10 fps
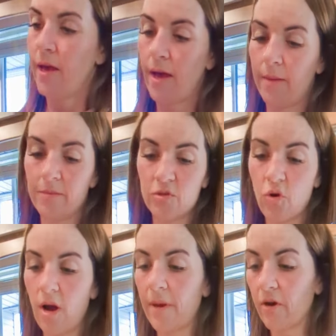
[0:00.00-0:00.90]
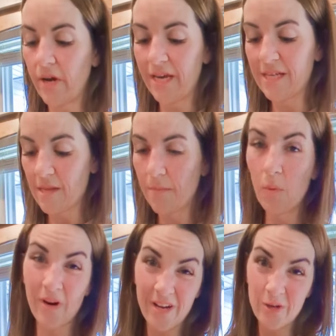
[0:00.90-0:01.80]
strawberries, but we're
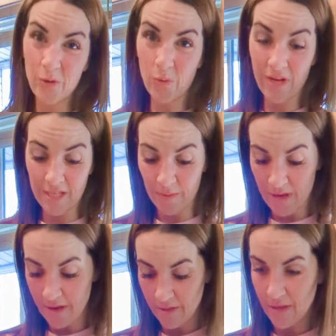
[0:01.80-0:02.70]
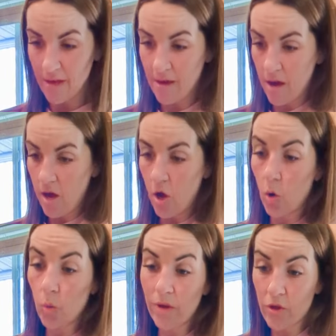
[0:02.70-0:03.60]
gonna do the recipe the
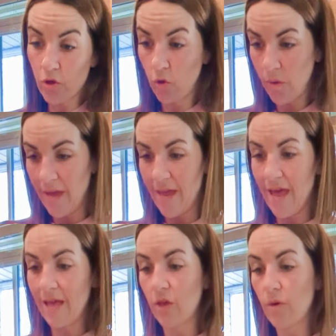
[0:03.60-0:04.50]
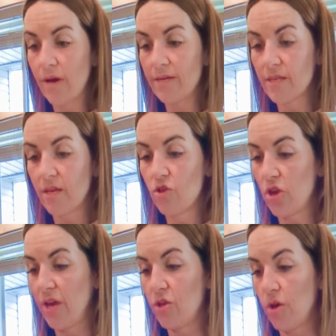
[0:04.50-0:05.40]
original way, and you guys can
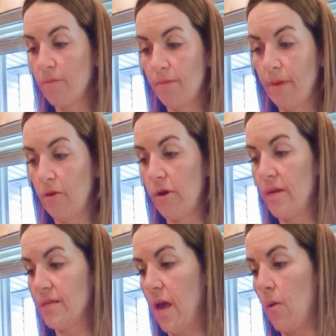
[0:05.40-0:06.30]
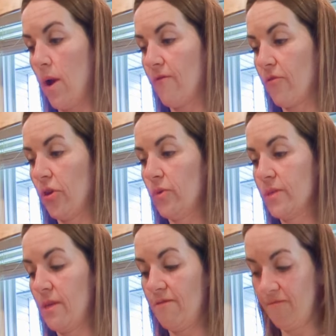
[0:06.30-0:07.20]
change up the berries however you
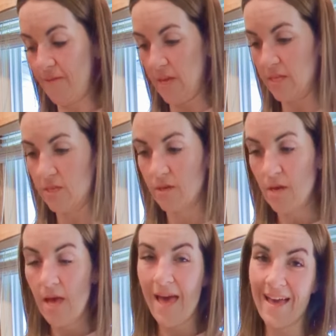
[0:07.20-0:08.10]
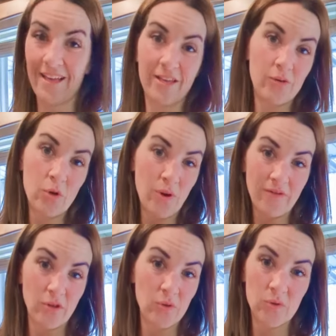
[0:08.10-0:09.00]
see fit. And you don't have to
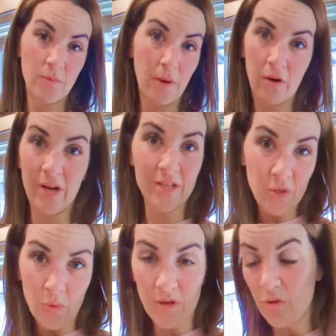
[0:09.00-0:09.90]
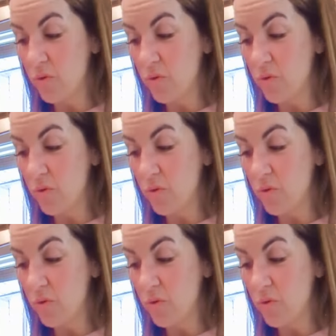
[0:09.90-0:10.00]
use berries, you can use